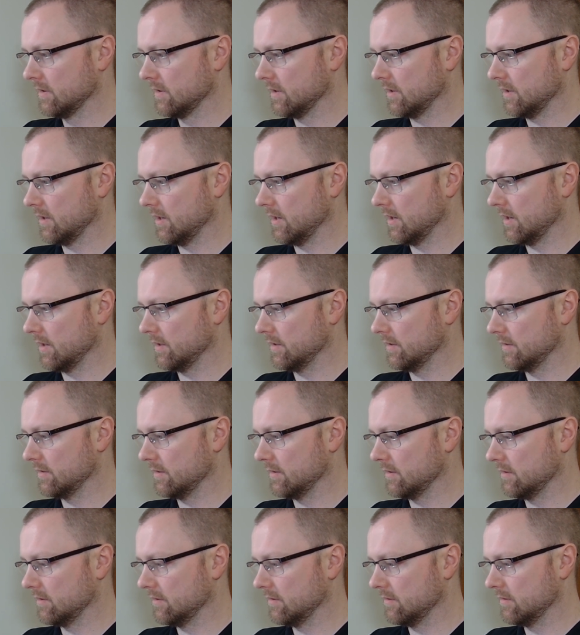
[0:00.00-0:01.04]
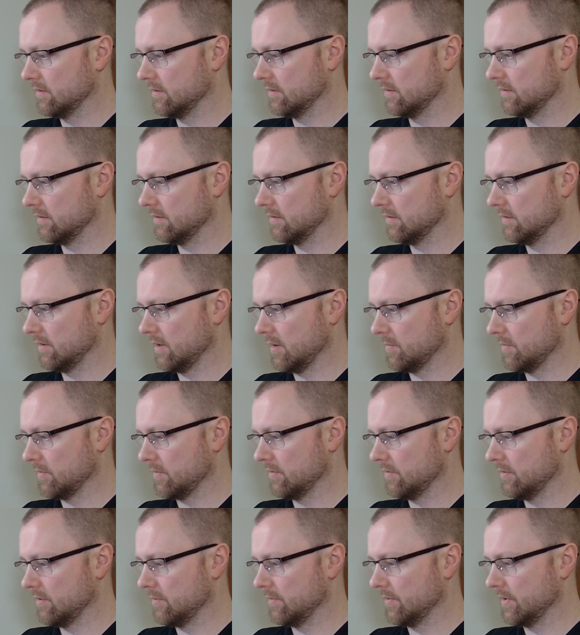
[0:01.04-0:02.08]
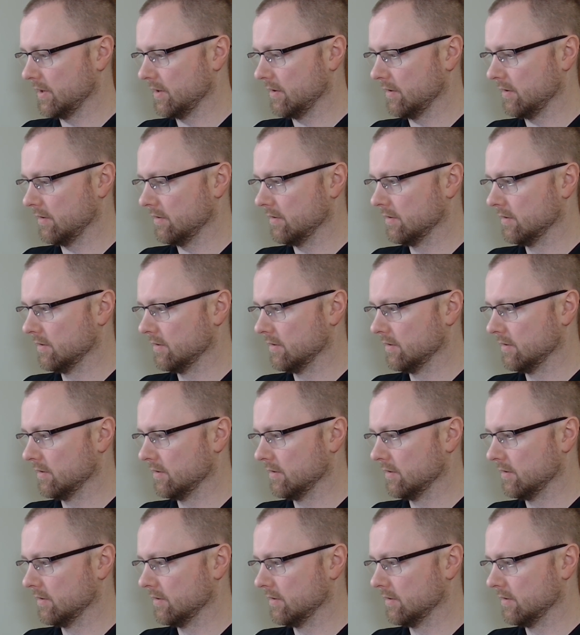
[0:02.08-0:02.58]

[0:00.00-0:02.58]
And yep, they're all there